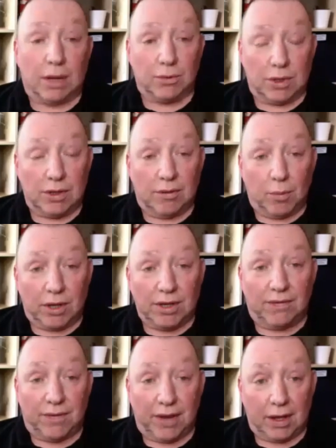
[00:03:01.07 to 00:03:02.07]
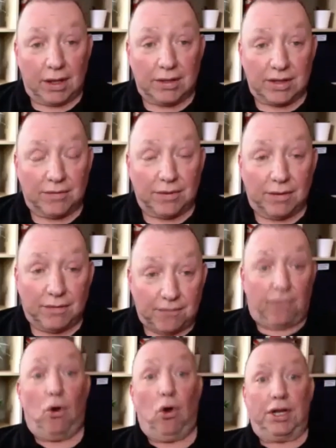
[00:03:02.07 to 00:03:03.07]
when you when you feel as if you've
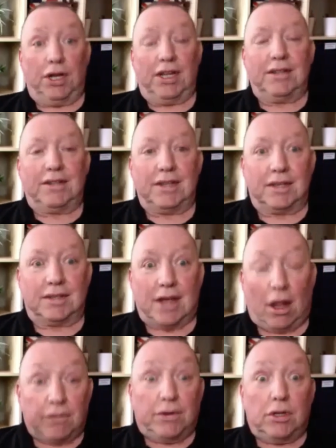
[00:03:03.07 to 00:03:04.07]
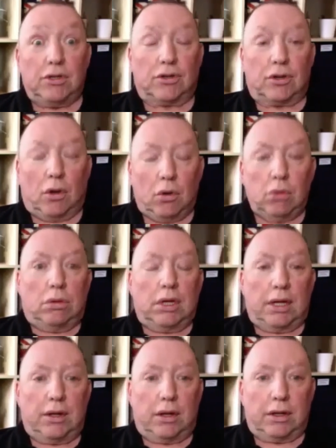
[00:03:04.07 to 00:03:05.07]
fallen into yourself and you just go,
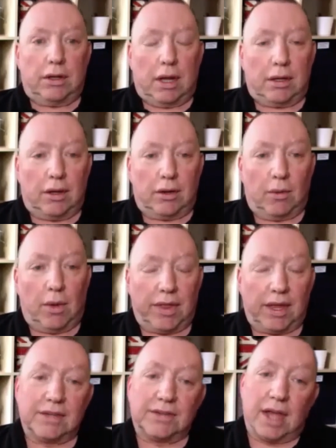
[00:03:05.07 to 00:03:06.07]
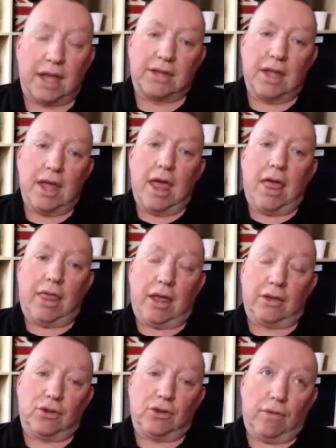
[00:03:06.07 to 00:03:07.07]
oh, I don't I don't know what that is. That's
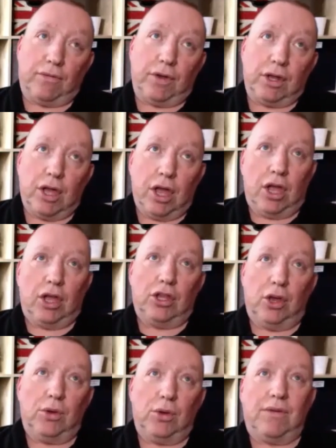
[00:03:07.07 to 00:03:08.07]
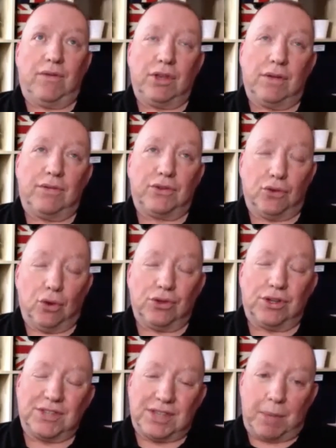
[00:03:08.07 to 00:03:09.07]
that's sort of you you've you've
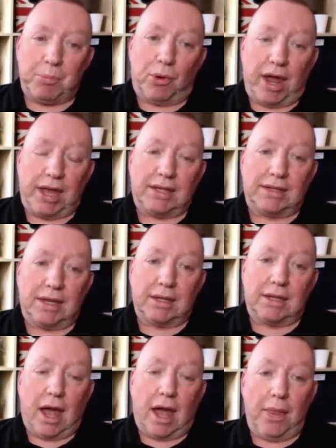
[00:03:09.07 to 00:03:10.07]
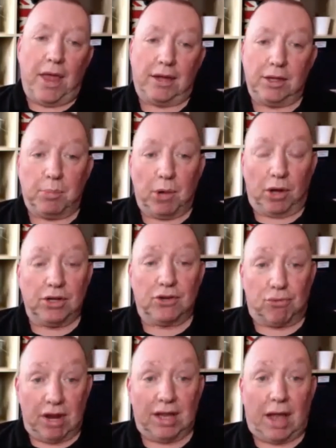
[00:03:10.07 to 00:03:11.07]
sort of separated, and then your body's
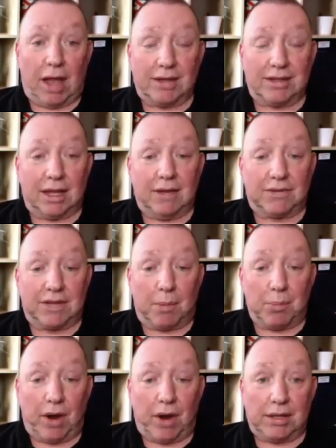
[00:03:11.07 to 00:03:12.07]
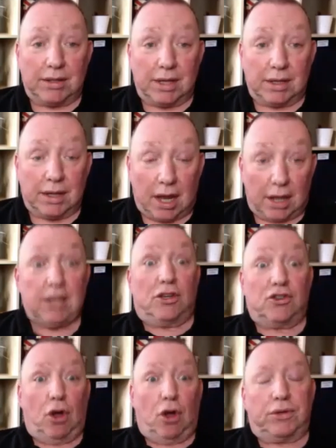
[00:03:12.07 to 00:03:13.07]
realised that you've separated, and
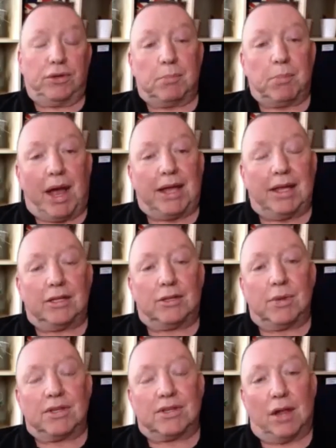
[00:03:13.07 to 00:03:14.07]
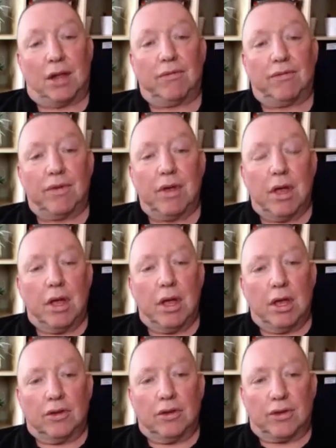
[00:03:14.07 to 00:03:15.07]
it's jolted back into itself.
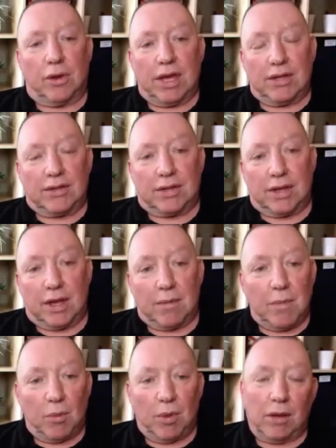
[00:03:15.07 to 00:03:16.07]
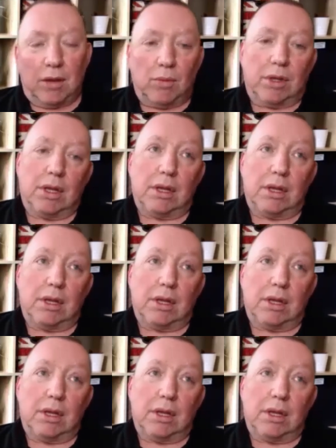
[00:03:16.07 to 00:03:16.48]
Mm. So hmm. it um, we we